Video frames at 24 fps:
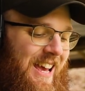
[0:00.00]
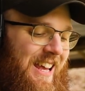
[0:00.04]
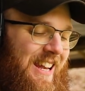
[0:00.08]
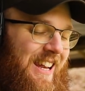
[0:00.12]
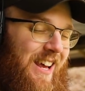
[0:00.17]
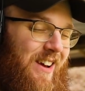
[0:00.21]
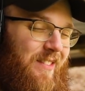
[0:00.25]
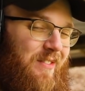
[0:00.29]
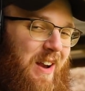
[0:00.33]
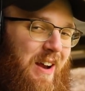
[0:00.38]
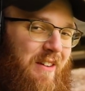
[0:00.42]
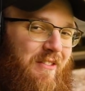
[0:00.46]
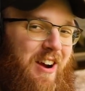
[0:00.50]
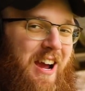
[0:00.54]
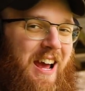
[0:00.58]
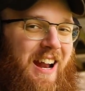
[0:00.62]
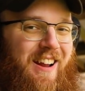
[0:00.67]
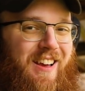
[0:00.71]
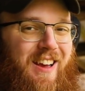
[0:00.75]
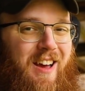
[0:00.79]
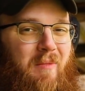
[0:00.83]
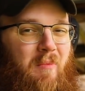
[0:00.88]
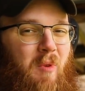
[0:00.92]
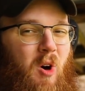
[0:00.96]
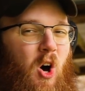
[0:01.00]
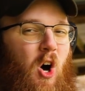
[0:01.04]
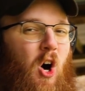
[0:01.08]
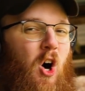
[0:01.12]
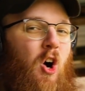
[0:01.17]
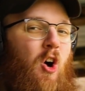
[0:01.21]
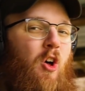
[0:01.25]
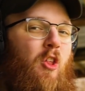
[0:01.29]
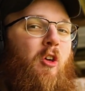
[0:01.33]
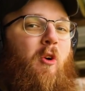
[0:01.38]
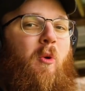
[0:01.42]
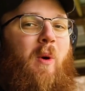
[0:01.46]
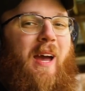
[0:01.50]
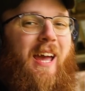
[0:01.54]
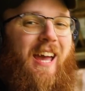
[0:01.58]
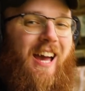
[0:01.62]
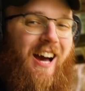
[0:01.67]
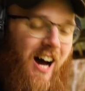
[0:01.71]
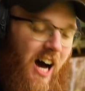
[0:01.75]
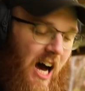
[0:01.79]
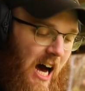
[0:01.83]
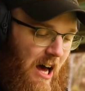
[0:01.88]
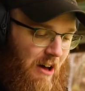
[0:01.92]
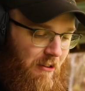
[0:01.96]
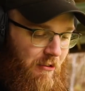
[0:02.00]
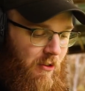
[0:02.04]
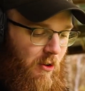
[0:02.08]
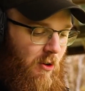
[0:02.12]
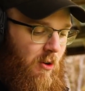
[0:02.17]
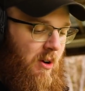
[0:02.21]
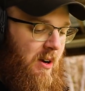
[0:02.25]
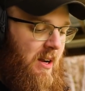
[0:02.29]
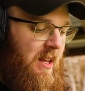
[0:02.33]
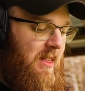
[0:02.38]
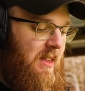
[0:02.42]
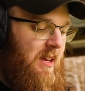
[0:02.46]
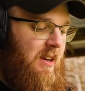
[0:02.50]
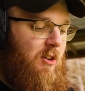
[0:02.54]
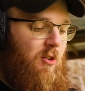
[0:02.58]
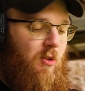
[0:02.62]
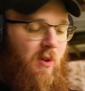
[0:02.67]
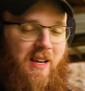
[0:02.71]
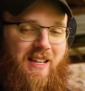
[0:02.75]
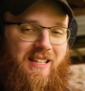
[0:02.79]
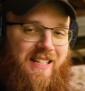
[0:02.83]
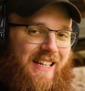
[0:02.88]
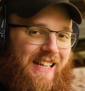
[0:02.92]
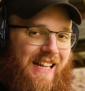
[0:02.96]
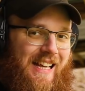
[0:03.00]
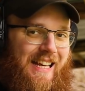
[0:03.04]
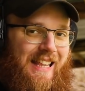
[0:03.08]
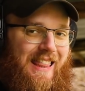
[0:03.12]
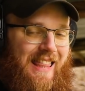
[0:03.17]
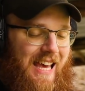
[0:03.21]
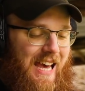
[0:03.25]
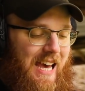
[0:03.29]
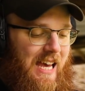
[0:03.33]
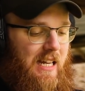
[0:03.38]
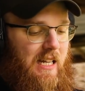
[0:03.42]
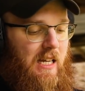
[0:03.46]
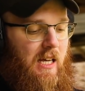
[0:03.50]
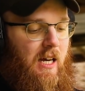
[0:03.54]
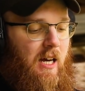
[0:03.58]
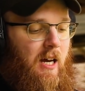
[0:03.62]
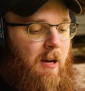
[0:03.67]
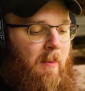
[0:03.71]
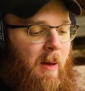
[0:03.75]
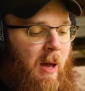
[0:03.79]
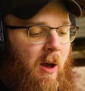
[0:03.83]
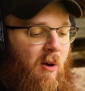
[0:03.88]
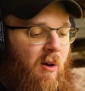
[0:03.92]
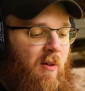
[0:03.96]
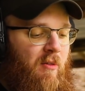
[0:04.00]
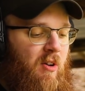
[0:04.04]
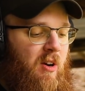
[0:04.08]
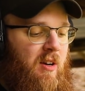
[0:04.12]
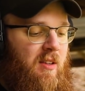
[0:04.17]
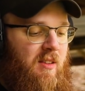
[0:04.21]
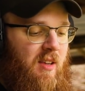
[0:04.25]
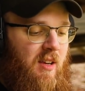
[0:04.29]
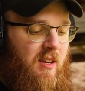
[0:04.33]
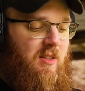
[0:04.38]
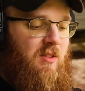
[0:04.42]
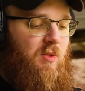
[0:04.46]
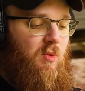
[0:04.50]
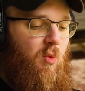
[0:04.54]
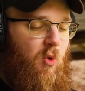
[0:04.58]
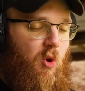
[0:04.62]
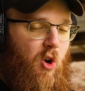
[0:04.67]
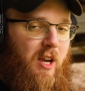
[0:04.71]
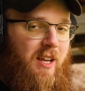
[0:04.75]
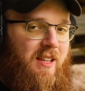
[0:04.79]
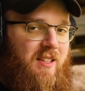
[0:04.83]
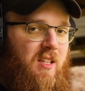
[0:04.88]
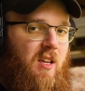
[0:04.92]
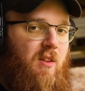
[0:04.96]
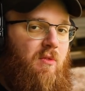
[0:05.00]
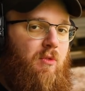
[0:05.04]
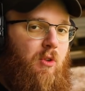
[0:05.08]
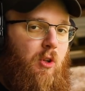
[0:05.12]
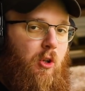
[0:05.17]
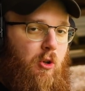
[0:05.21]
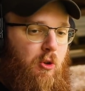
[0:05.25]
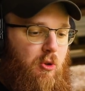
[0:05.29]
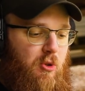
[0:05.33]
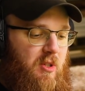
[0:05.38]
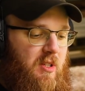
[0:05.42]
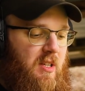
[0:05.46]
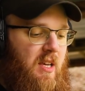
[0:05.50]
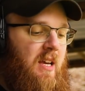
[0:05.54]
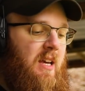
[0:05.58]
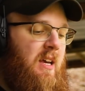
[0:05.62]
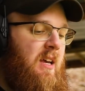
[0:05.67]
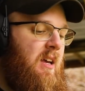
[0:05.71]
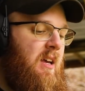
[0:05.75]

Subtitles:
And I've never had it come all the way off or anything crazy like that. However, it does work itself loose